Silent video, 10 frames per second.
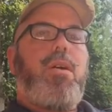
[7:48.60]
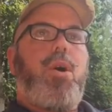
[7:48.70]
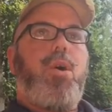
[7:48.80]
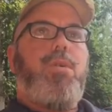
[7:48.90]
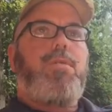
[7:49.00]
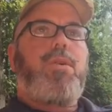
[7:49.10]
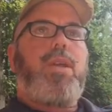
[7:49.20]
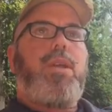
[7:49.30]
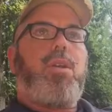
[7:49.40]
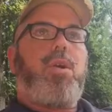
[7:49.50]
over
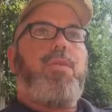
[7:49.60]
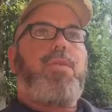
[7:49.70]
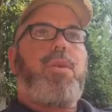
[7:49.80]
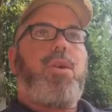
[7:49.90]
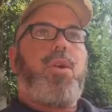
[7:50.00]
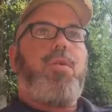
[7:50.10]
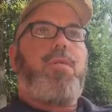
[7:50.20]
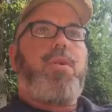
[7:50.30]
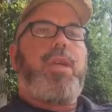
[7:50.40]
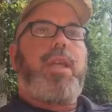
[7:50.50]
and over and
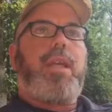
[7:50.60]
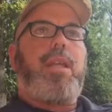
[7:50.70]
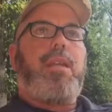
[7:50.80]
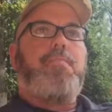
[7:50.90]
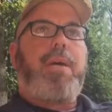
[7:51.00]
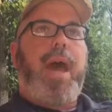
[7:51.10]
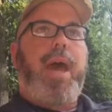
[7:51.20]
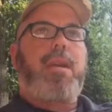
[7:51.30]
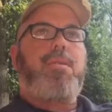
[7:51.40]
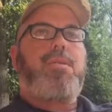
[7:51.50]
over again in
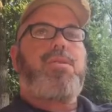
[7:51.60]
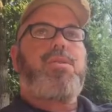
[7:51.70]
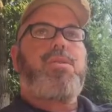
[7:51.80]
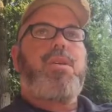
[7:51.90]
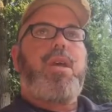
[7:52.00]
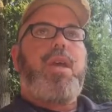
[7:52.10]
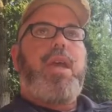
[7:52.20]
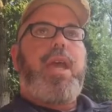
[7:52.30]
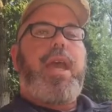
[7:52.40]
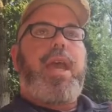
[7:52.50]
patterns
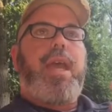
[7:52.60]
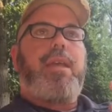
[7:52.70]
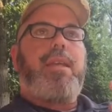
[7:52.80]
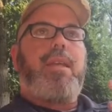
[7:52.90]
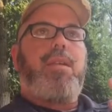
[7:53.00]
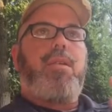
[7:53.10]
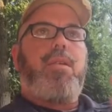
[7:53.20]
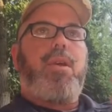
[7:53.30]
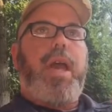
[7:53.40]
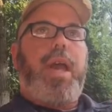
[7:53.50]
and in
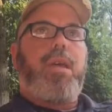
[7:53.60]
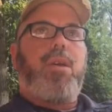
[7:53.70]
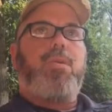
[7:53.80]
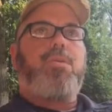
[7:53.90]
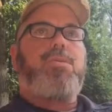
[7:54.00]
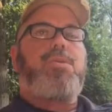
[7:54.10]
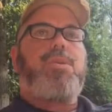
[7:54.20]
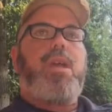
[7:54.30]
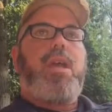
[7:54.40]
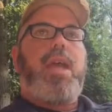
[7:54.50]

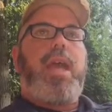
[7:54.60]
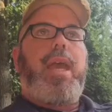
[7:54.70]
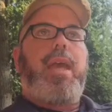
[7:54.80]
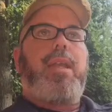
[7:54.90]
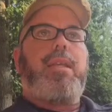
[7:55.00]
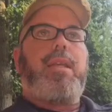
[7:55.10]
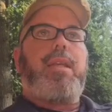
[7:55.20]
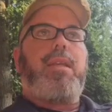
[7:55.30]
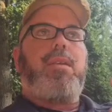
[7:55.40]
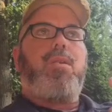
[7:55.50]
echoes and
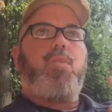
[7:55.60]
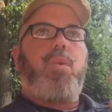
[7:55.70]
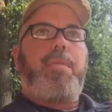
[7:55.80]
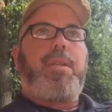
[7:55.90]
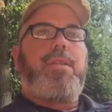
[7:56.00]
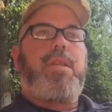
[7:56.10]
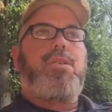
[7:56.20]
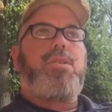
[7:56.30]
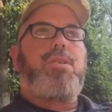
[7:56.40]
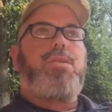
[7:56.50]
in
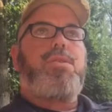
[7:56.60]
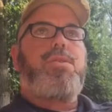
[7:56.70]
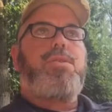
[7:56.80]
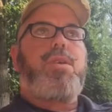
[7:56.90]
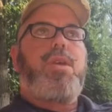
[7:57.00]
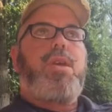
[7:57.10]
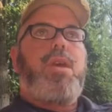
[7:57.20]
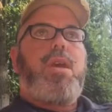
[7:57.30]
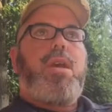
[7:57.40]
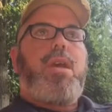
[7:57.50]

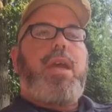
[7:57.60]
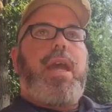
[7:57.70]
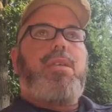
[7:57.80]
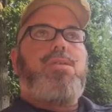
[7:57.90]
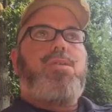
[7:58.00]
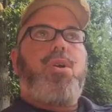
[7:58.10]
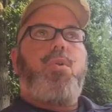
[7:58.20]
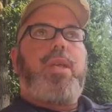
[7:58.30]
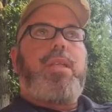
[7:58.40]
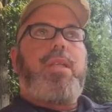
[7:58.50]
repetitions. And so
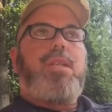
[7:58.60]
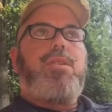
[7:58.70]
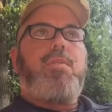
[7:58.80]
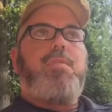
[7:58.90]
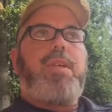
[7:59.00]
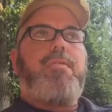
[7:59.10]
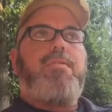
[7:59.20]
we need to be